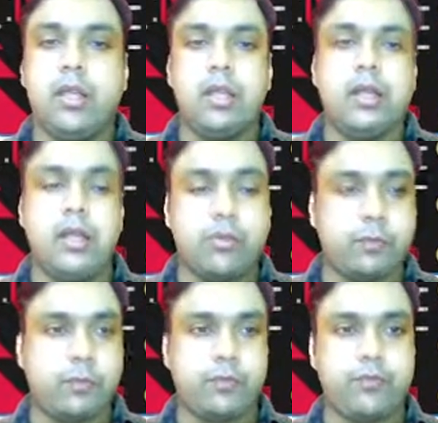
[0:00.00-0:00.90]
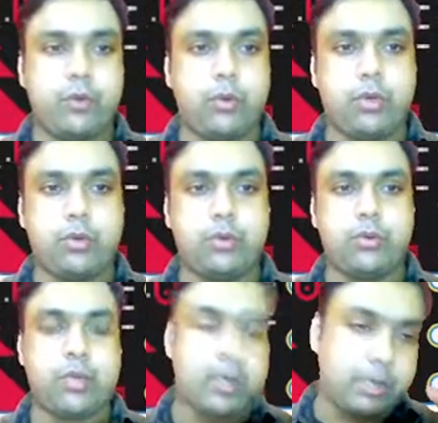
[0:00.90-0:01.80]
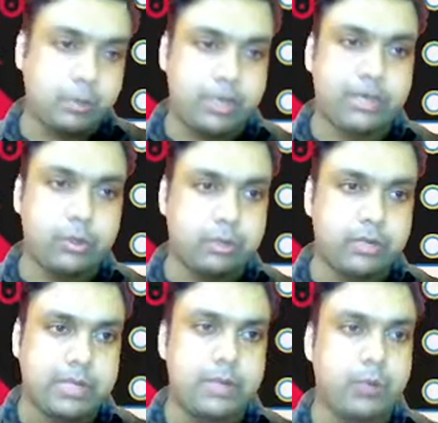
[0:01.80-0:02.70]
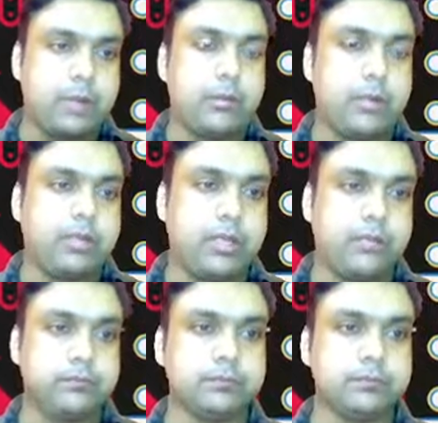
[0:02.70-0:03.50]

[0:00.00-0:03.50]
Now suppose if you want to, I would like to tell you one more thing